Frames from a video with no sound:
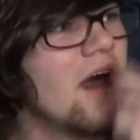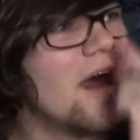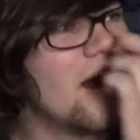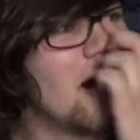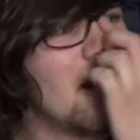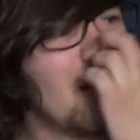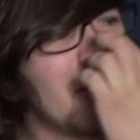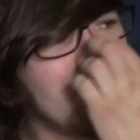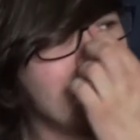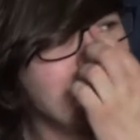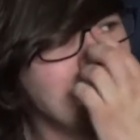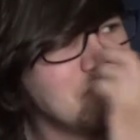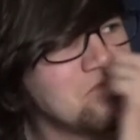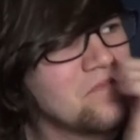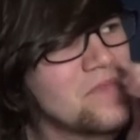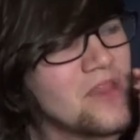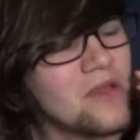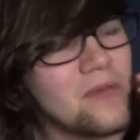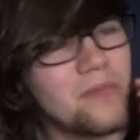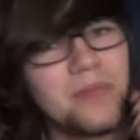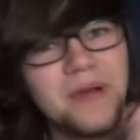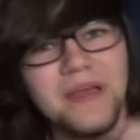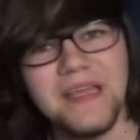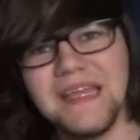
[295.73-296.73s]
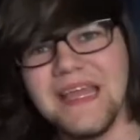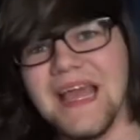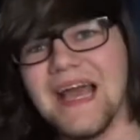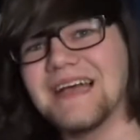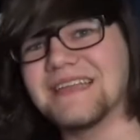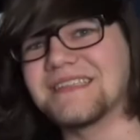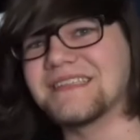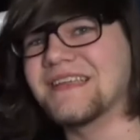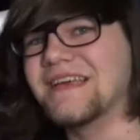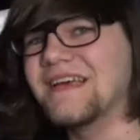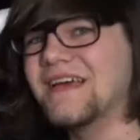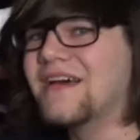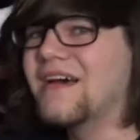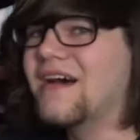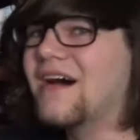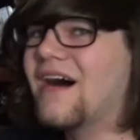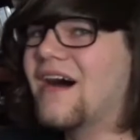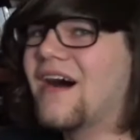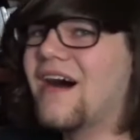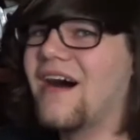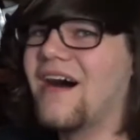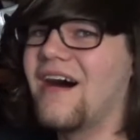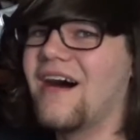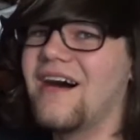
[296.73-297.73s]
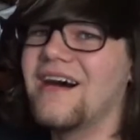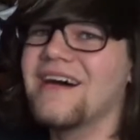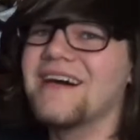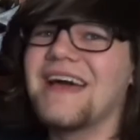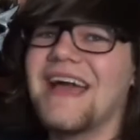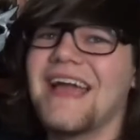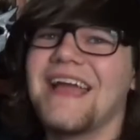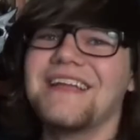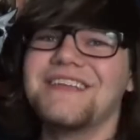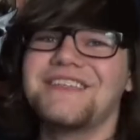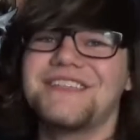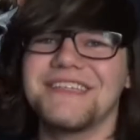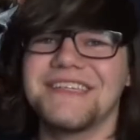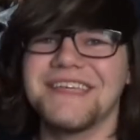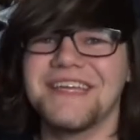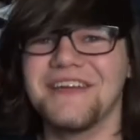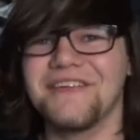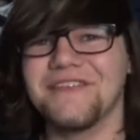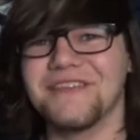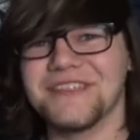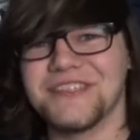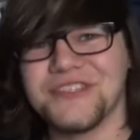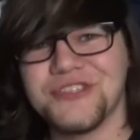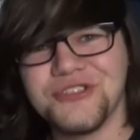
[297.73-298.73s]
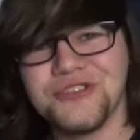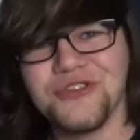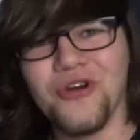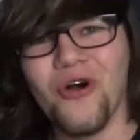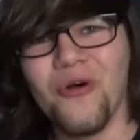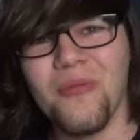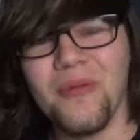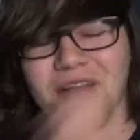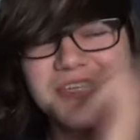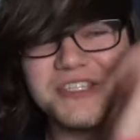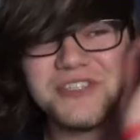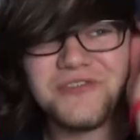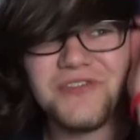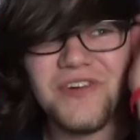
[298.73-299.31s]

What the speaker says: But yes, Ancient Gear is so much